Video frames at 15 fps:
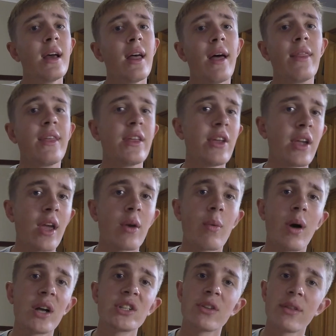and then you can
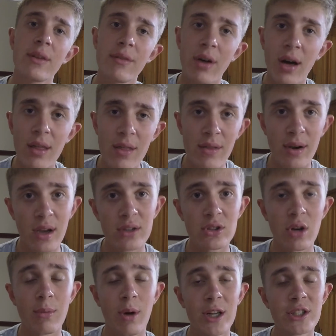watch the other videos
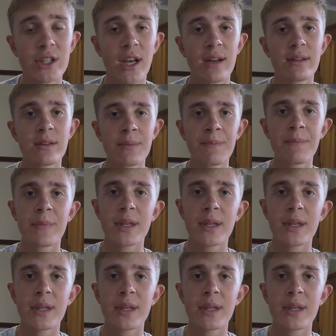on my channel